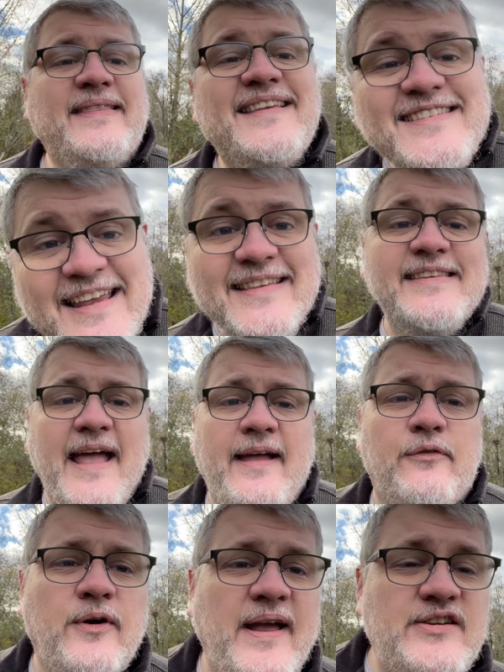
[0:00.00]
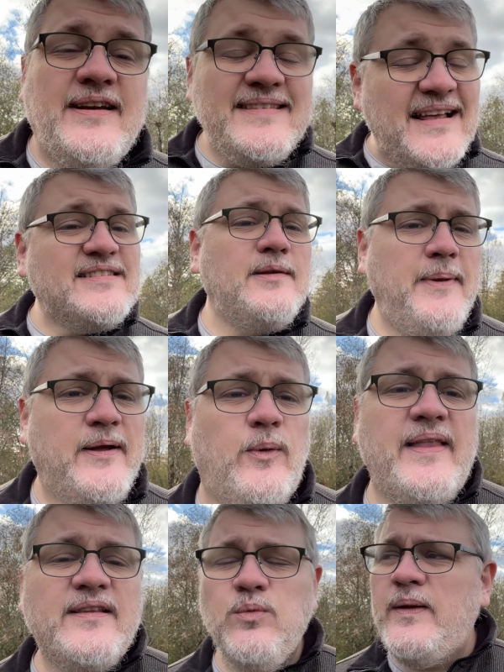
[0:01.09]
at the sixth day of creation, because that's the big one.
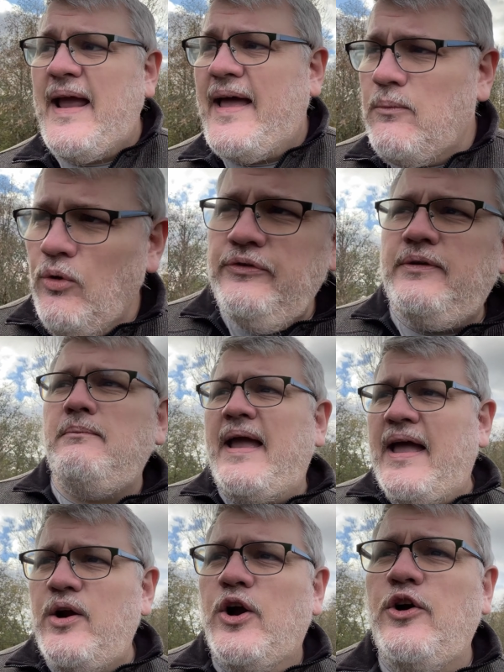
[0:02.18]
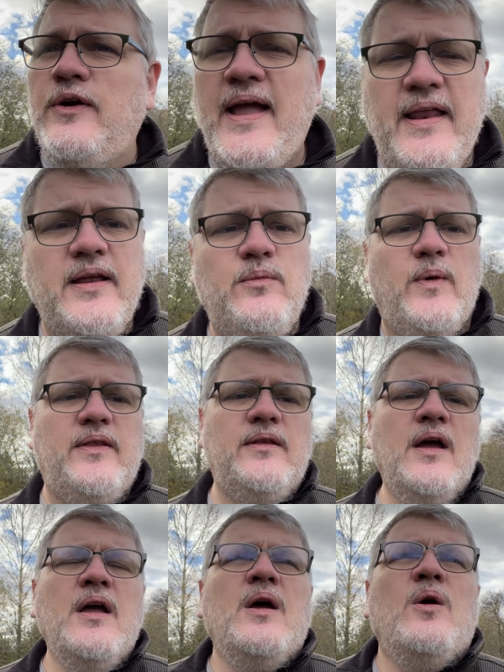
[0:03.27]
That's when animals and man are created,
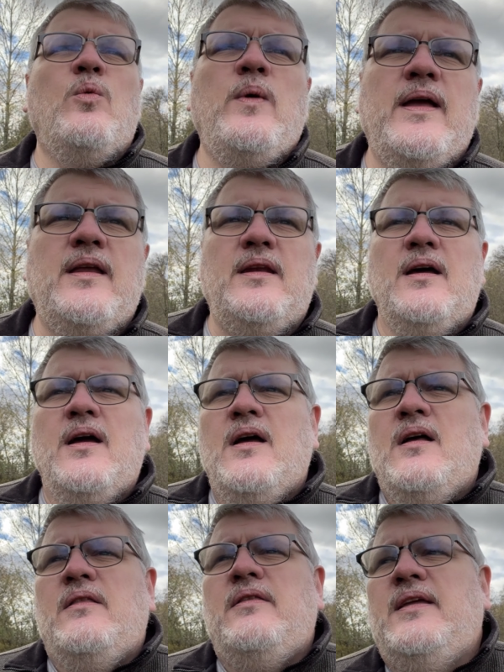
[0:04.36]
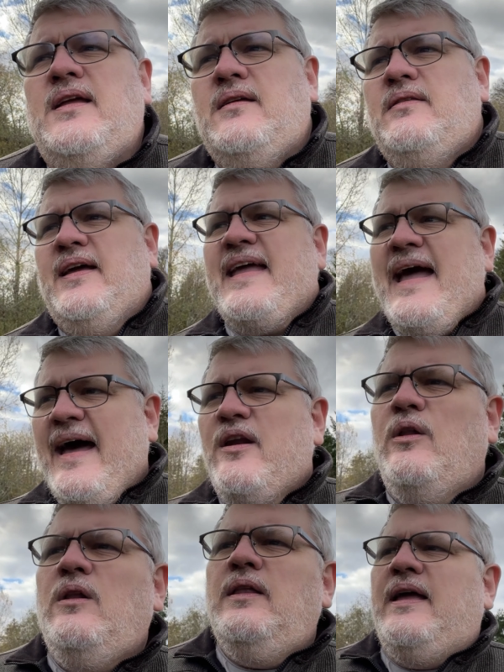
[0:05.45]
when the
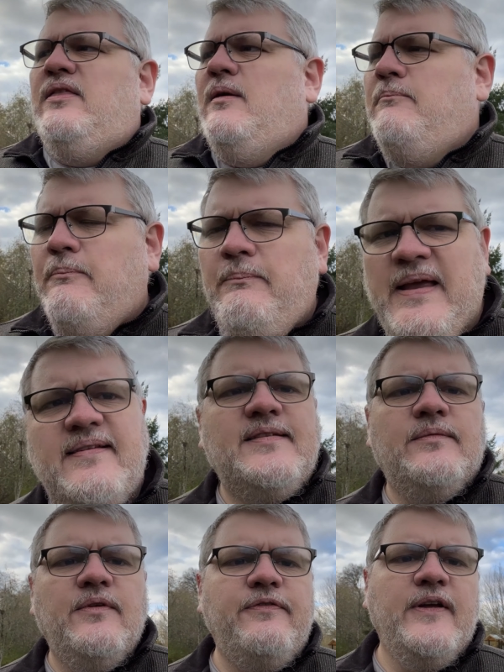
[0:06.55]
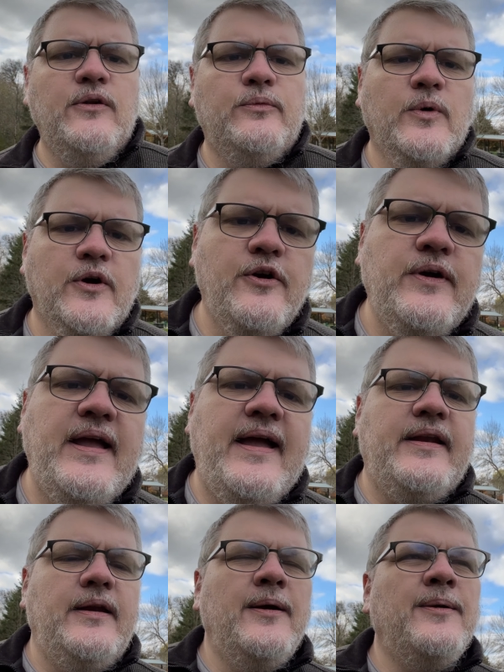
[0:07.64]
cattle and the beasts of the field were
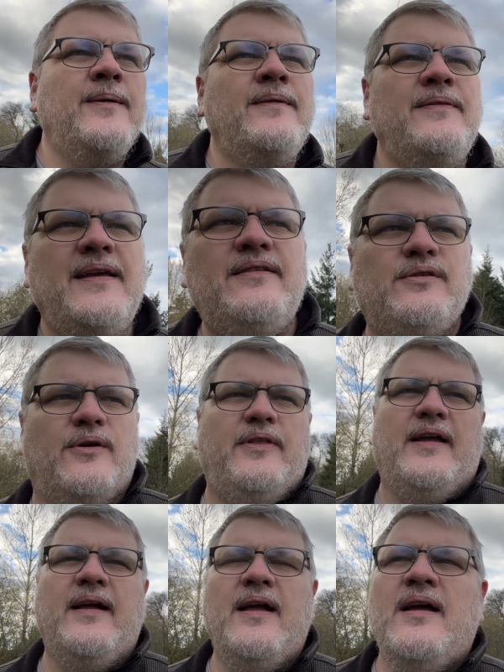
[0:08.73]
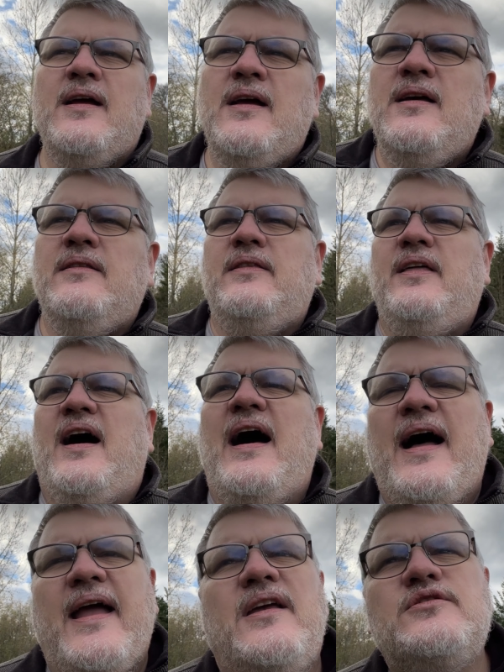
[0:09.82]
created. These are the
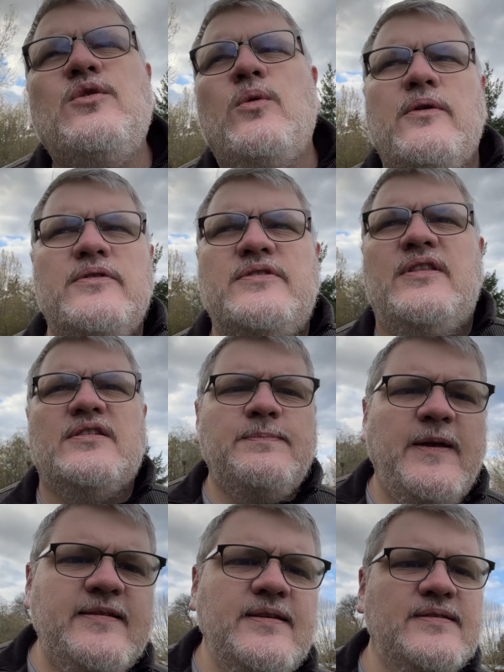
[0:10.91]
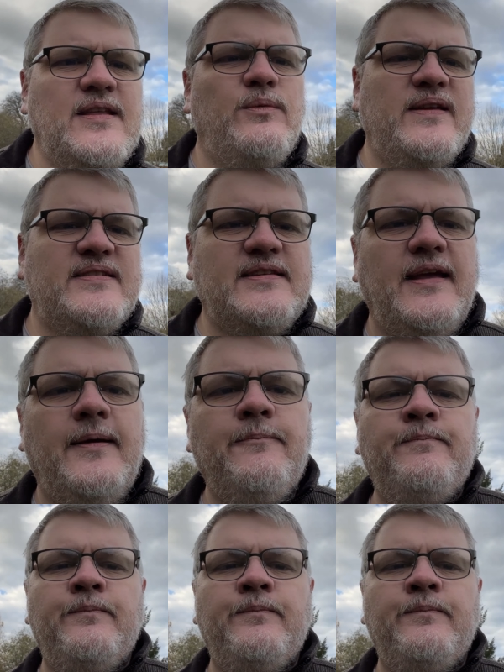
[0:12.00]
highest orders in the species that we see.